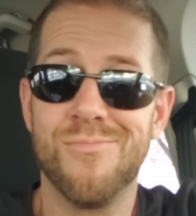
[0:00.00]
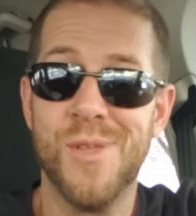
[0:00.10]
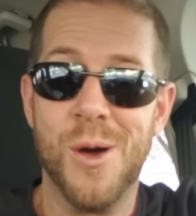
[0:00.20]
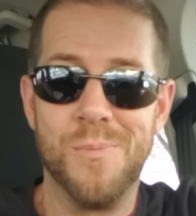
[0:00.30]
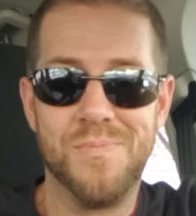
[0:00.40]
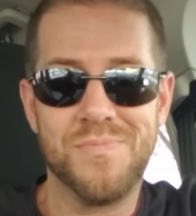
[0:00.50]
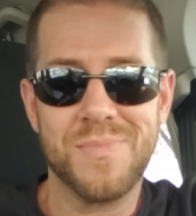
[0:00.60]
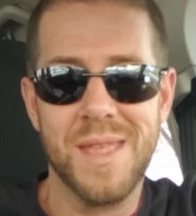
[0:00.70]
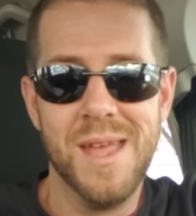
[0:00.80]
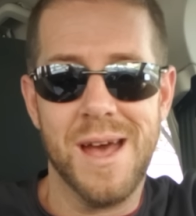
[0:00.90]
Nope.
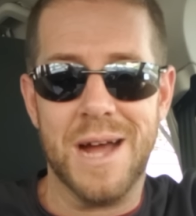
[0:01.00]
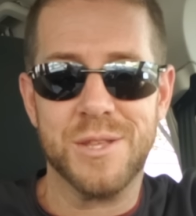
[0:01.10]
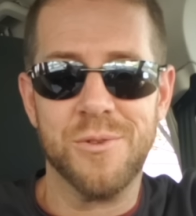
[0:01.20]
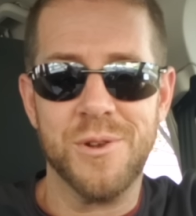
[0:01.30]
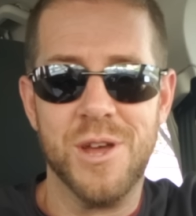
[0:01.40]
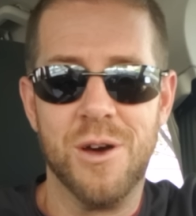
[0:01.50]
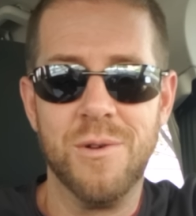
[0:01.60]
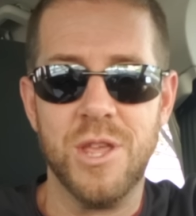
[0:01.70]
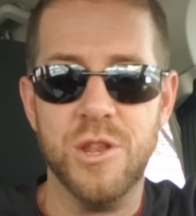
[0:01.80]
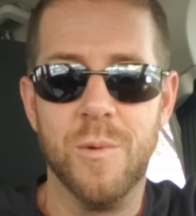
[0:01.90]
I told her,
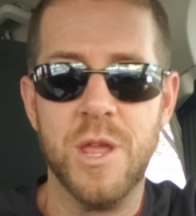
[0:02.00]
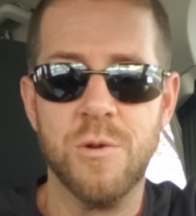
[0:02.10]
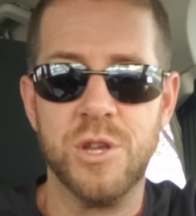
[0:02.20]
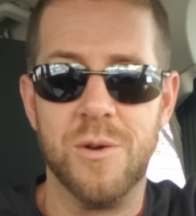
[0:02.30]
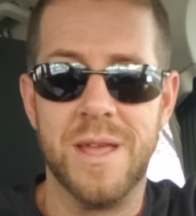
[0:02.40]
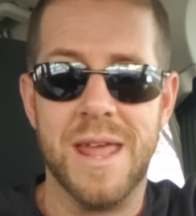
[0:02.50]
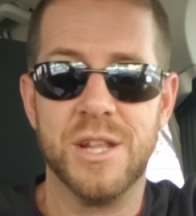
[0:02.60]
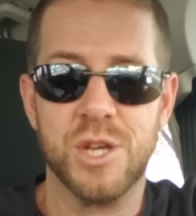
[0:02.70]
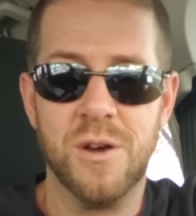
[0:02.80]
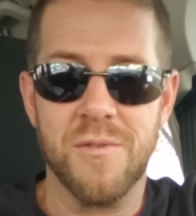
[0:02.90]
no, you knew what you were doing, and
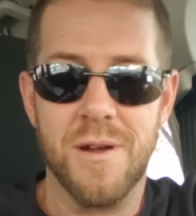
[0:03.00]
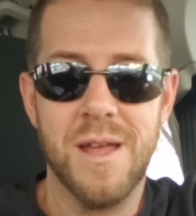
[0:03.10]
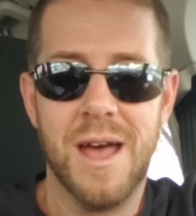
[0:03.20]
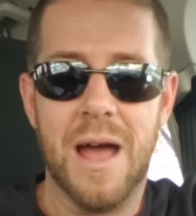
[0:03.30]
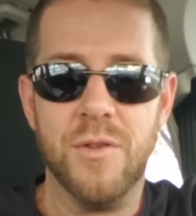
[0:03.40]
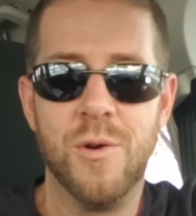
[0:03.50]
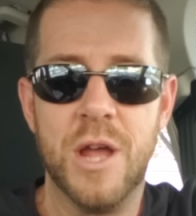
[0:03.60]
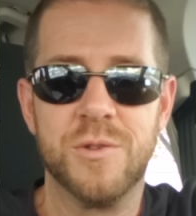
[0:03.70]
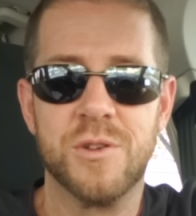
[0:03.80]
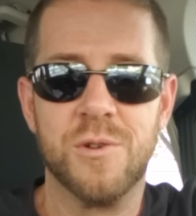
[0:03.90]
it's over. I have no
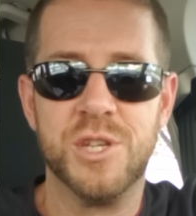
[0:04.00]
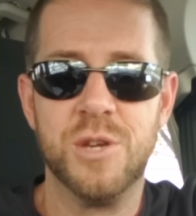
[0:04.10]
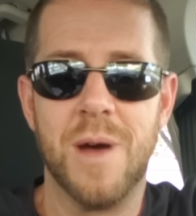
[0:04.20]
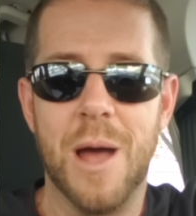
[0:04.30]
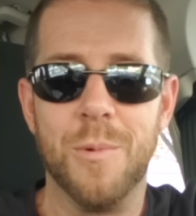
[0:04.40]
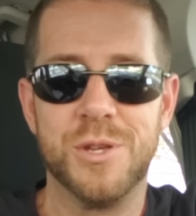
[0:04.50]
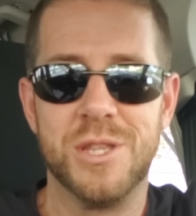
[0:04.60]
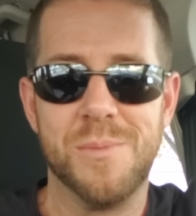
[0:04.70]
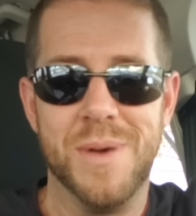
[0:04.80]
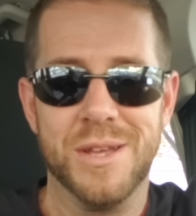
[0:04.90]
hatred towards you, I wish
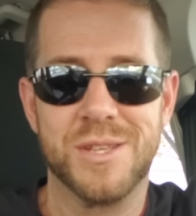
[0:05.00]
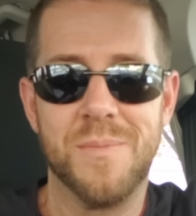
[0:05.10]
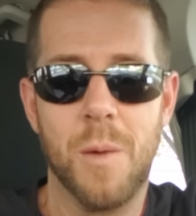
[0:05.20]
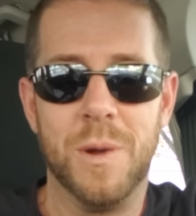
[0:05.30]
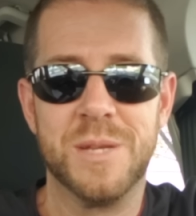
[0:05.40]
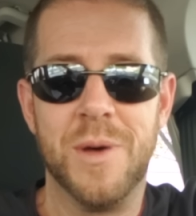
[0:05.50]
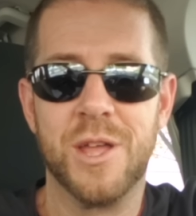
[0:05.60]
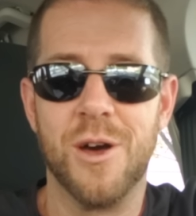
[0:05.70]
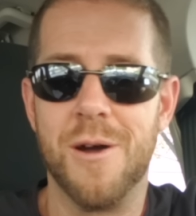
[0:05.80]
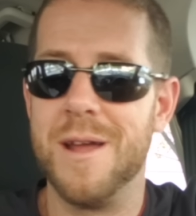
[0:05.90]
you the best. Went to
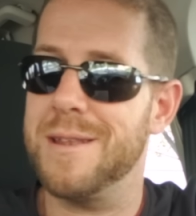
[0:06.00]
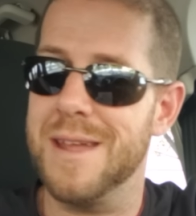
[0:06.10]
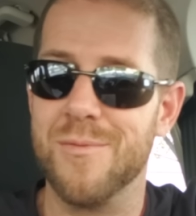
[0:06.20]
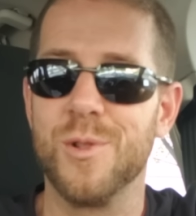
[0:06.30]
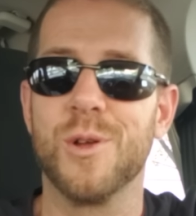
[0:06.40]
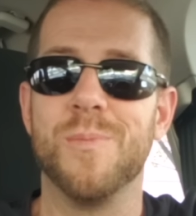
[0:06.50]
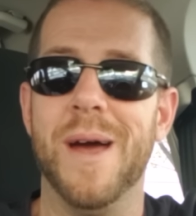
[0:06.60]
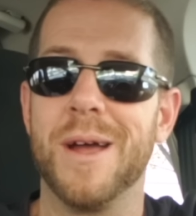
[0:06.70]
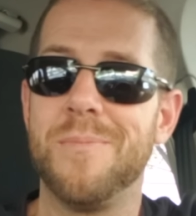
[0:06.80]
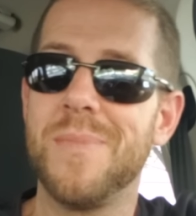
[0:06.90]
my car and never looked
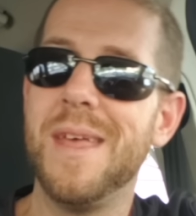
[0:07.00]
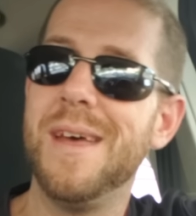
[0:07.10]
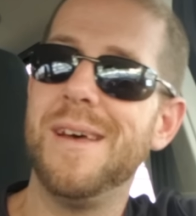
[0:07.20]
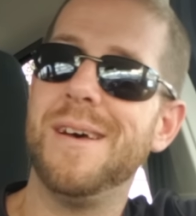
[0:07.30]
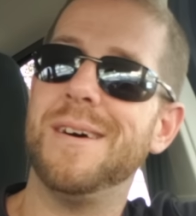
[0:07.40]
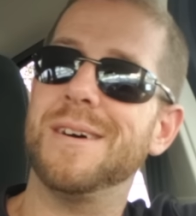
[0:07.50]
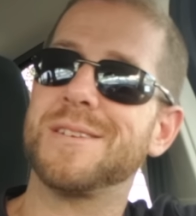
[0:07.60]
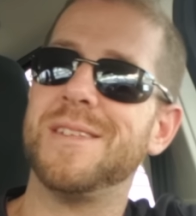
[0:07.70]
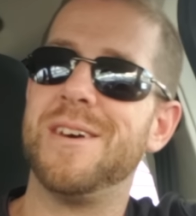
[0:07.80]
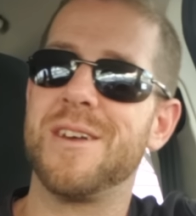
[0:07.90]
back.
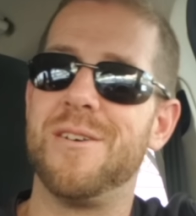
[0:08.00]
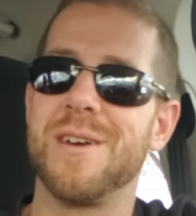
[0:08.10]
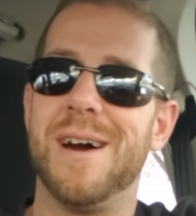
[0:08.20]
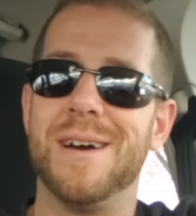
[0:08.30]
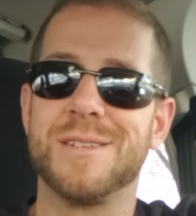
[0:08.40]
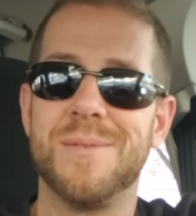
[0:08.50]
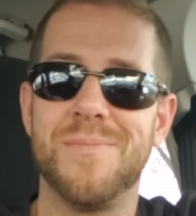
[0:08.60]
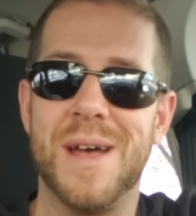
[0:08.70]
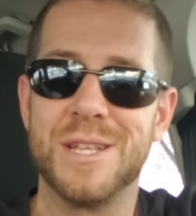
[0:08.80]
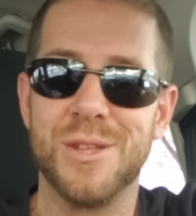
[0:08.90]
So there you go, guys.
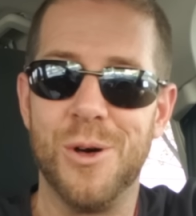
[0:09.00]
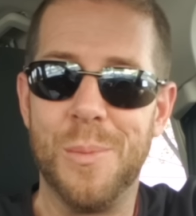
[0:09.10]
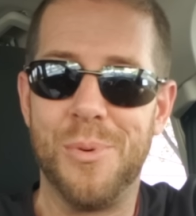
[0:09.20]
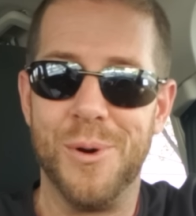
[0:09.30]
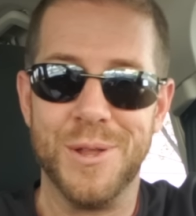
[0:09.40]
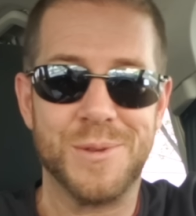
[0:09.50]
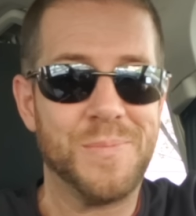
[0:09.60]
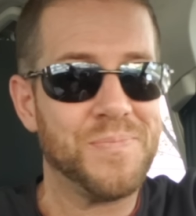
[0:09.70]
That's the whole point.